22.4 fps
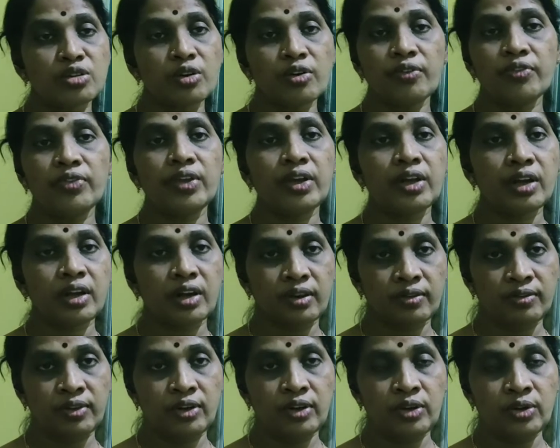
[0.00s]
of the
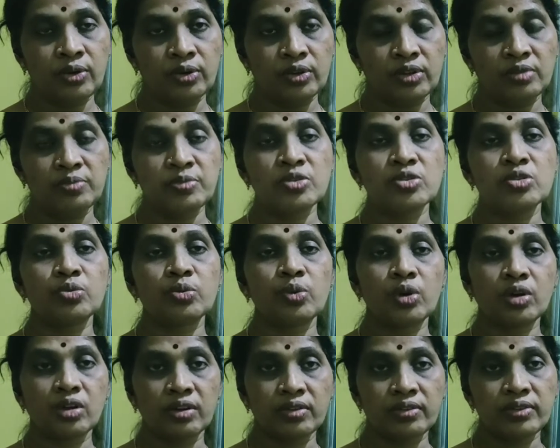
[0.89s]
revenue, that is
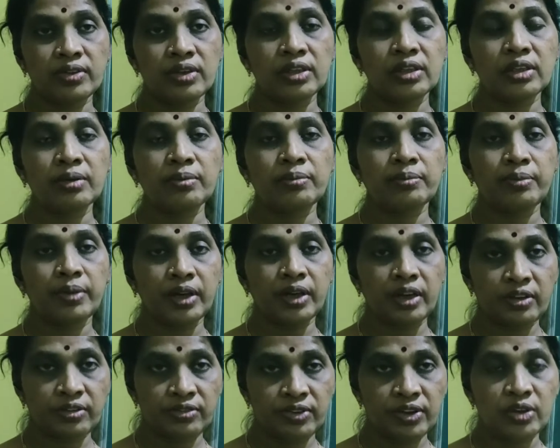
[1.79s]
whatever the
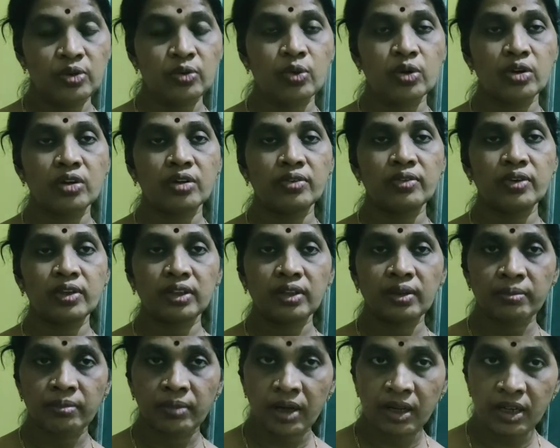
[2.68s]
benefit, whatever the
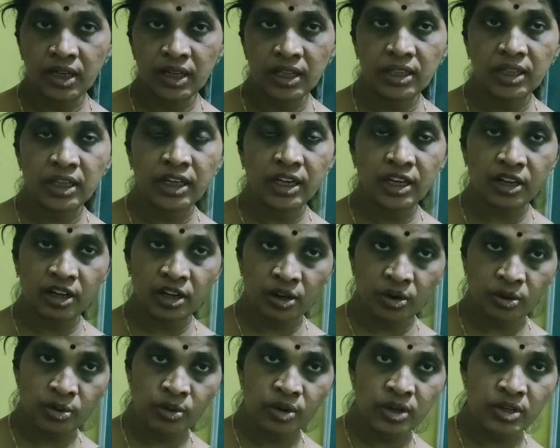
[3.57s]
money the Indian
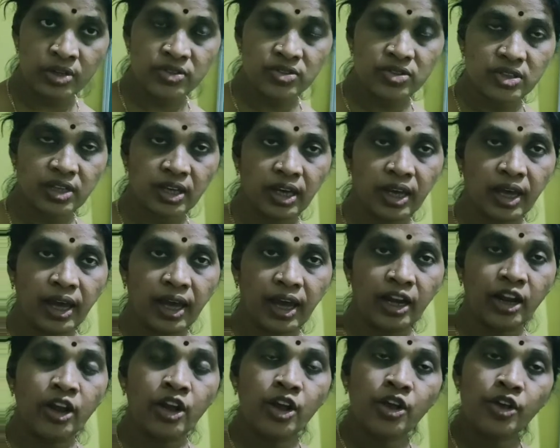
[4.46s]
rulers they had,
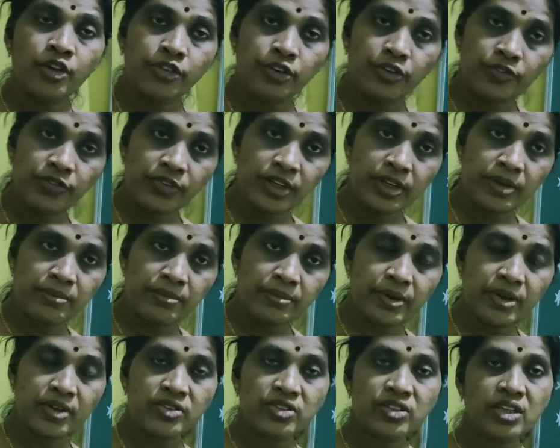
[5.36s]

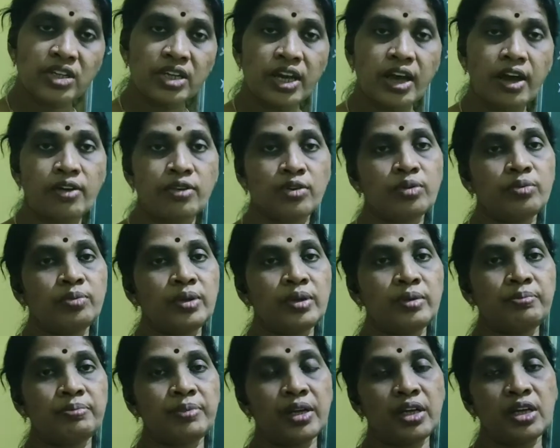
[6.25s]
50% had to be
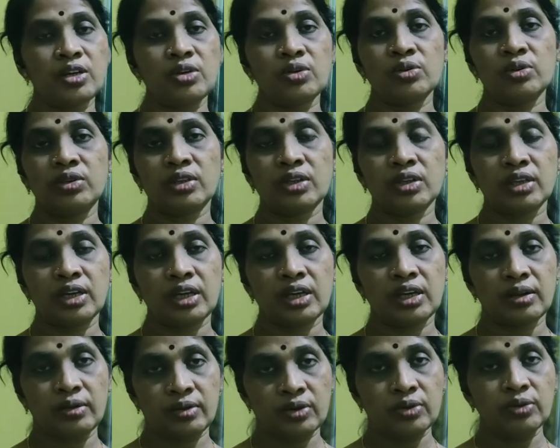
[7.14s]
paid to
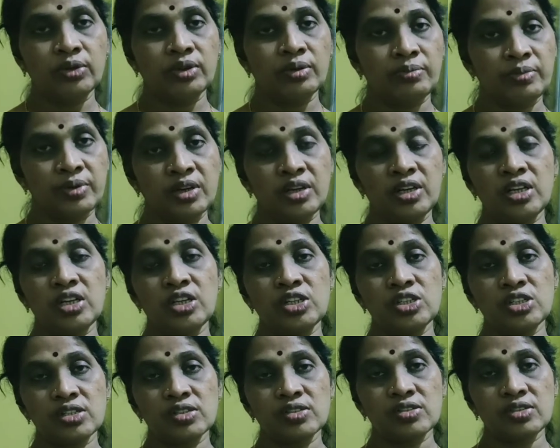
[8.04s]
the
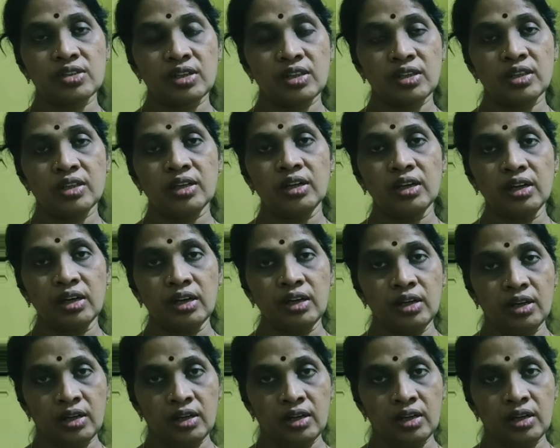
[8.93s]
Britishers in the